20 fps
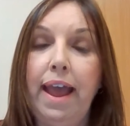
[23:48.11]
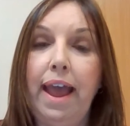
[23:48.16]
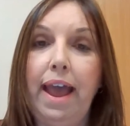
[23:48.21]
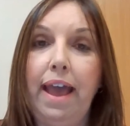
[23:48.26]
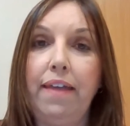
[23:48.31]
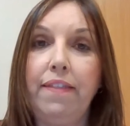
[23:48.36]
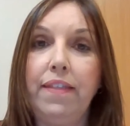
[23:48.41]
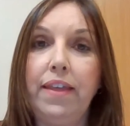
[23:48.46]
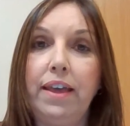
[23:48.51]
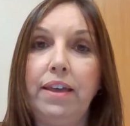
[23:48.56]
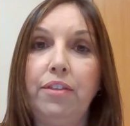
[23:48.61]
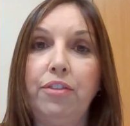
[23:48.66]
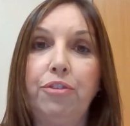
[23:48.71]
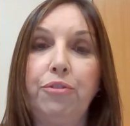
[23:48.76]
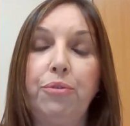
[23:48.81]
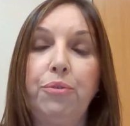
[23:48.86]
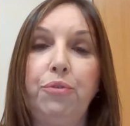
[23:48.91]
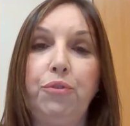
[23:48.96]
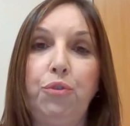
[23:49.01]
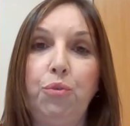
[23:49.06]
And then
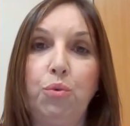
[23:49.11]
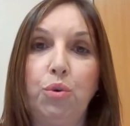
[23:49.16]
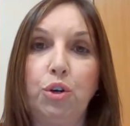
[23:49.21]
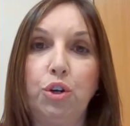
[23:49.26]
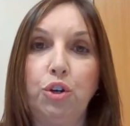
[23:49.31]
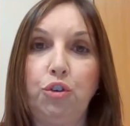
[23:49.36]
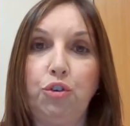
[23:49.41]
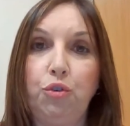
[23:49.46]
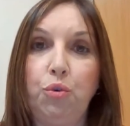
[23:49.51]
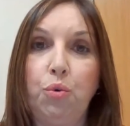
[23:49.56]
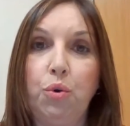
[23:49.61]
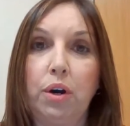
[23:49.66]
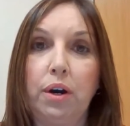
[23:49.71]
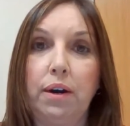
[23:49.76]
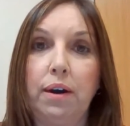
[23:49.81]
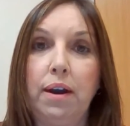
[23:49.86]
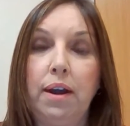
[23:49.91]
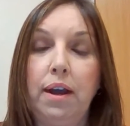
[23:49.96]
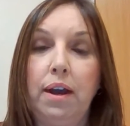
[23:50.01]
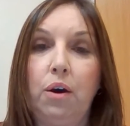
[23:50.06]
through
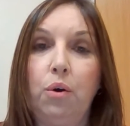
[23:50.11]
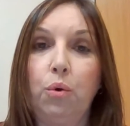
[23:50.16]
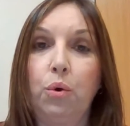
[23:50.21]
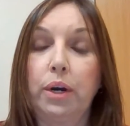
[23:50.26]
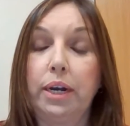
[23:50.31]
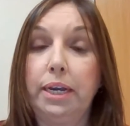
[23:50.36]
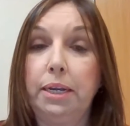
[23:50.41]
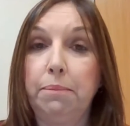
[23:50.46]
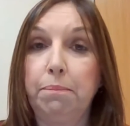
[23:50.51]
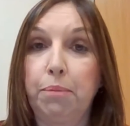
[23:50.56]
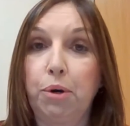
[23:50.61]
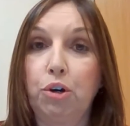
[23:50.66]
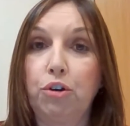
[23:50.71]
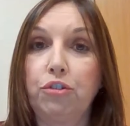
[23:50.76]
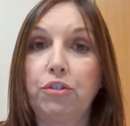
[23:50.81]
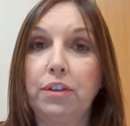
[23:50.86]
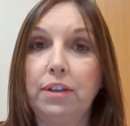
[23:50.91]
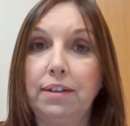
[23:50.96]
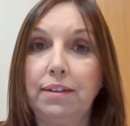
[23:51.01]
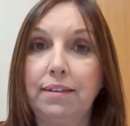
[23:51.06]
door-to-door or
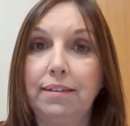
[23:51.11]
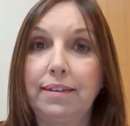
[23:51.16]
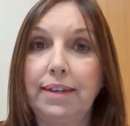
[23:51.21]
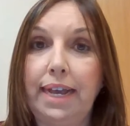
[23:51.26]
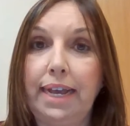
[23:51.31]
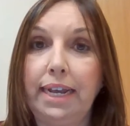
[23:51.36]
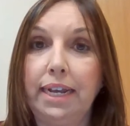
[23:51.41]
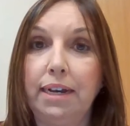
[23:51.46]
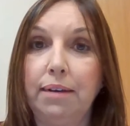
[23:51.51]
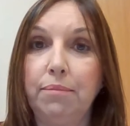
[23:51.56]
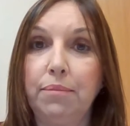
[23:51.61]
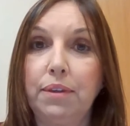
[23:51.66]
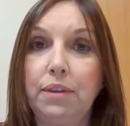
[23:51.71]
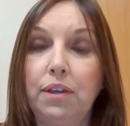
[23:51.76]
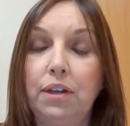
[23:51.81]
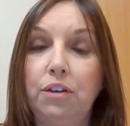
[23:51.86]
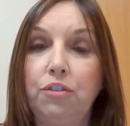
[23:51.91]
in-person scams.